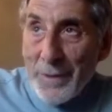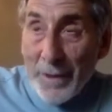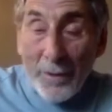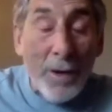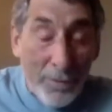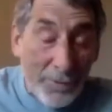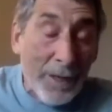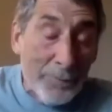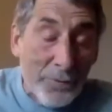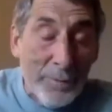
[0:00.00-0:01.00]
a lot of
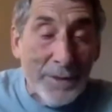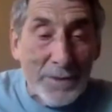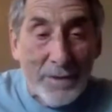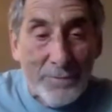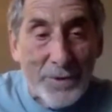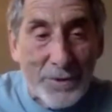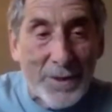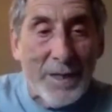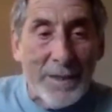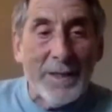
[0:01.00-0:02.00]
times for men's stuff, just to
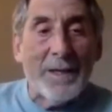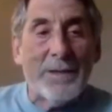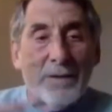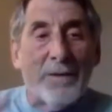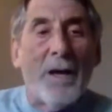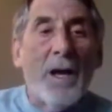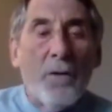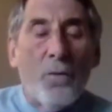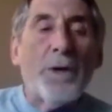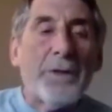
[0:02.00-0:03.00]
kind of get an idea
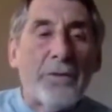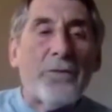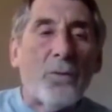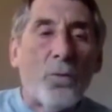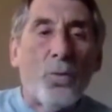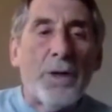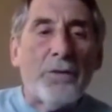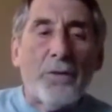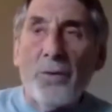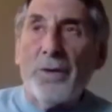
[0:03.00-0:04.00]
what does
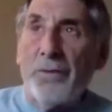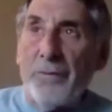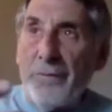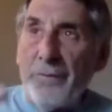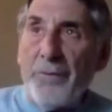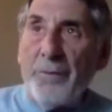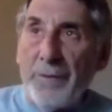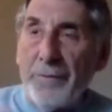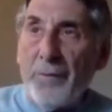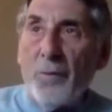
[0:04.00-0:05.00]
it look to
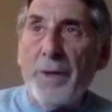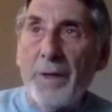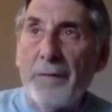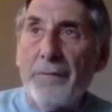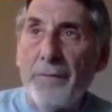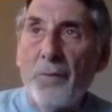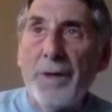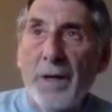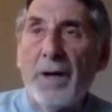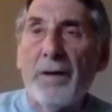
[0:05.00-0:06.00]
be a
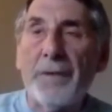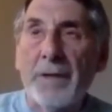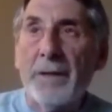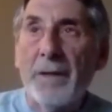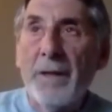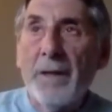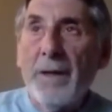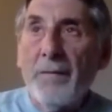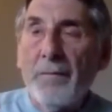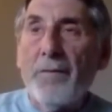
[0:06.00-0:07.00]
fully loving,
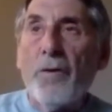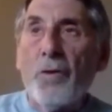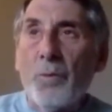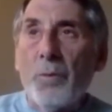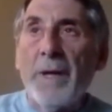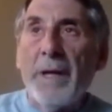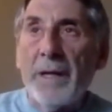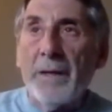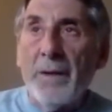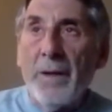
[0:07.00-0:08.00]
vulnerable
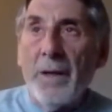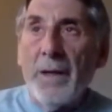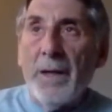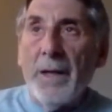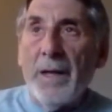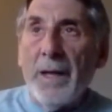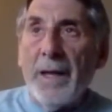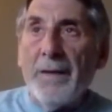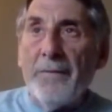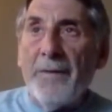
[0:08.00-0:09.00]
man.
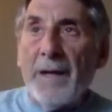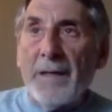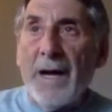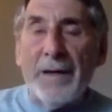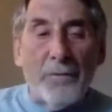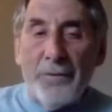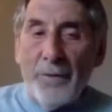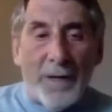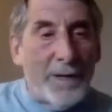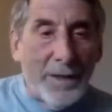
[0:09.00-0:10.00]
And in fact, I don't
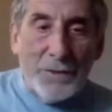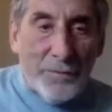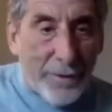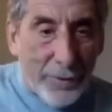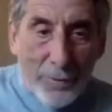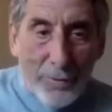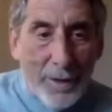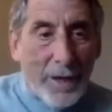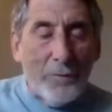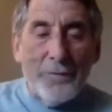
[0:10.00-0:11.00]
feel any less virile.
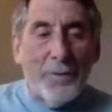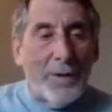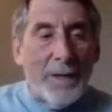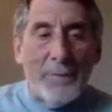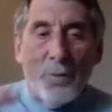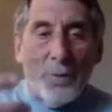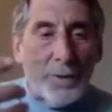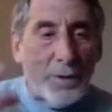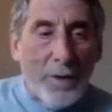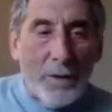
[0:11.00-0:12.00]
I don't feel any
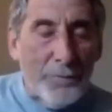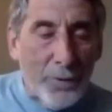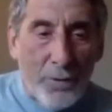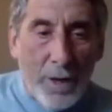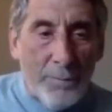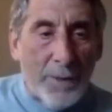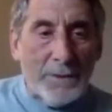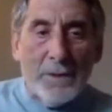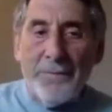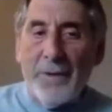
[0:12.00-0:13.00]
more. I don't feel compromised.
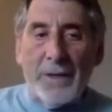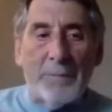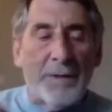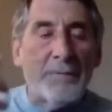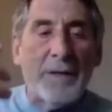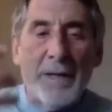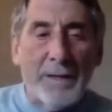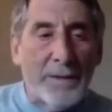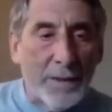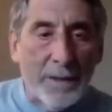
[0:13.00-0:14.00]
I don't feel like I'm giving
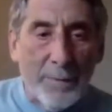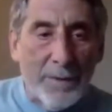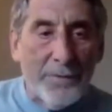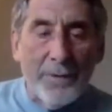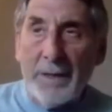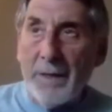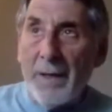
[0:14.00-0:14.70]
anything up. I feel like